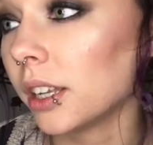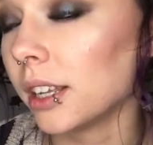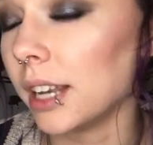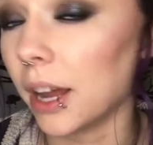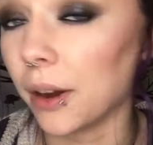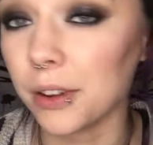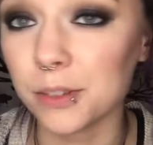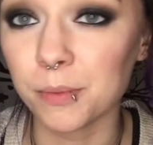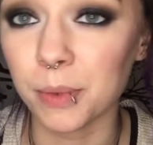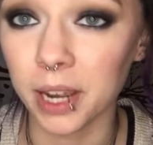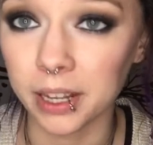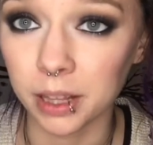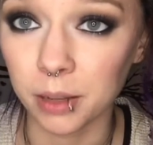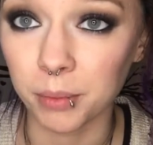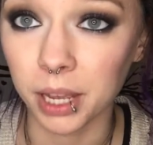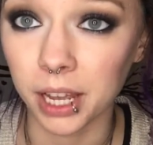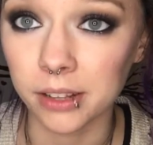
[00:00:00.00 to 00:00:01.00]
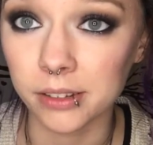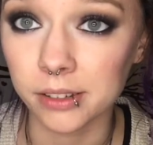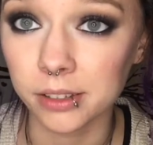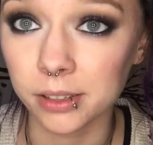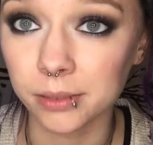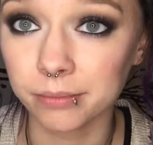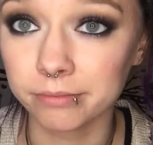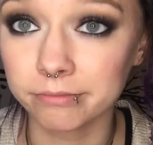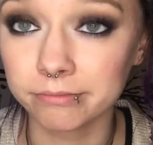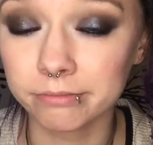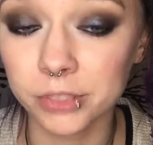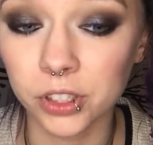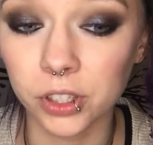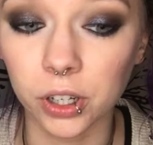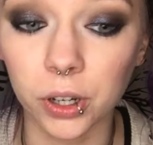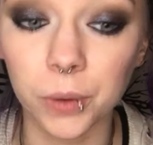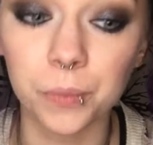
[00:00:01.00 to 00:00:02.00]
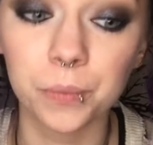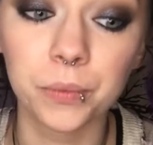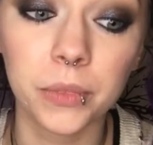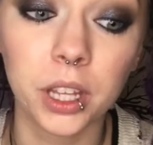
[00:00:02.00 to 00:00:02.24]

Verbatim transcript: Now he's buying the mask. So,